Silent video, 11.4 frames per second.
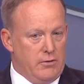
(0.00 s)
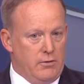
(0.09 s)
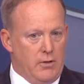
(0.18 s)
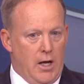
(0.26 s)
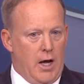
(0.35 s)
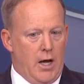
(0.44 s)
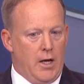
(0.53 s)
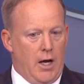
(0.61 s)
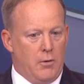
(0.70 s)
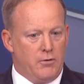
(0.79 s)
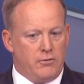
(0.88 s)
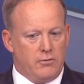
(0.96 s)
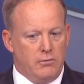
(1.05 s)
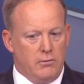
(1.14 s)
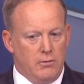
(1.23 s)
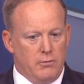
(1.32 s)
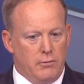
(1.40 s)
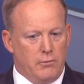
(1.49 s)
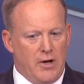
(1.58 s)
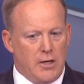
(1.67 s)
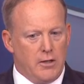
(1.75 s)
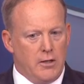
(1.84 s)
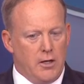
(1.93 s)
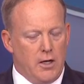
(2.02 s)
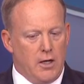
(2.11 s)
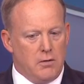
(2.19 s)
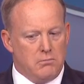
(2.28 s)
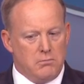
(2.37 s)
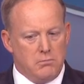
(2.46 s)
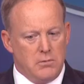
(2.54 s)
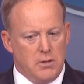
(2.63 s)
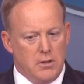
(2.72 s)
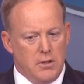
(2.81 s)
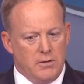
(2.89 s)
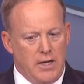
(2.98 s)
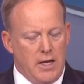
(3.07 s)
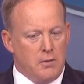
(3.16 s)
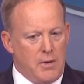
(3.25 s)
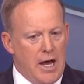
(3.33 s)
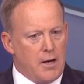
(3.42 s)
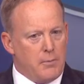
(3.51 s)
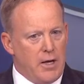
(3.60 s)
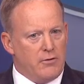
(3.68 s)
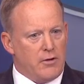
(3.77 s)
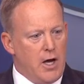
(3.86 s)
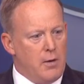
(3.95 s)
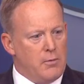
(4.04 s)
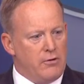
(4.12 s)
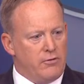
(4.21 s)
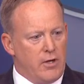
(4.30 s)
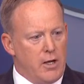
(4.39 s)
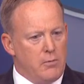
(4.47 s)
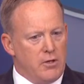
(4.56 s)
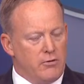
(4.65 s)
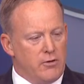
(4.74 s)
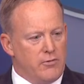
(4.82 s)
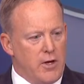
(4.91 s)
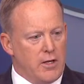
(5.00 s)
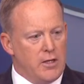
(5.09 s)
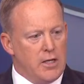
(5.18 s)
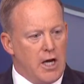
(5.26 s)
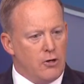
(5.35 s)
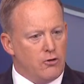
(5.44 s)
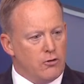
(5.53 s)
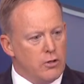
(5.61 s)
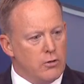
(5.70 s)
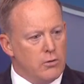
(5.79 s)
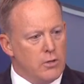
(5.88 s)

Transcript: I was frankly taken back by his comments today because they're frankly not true.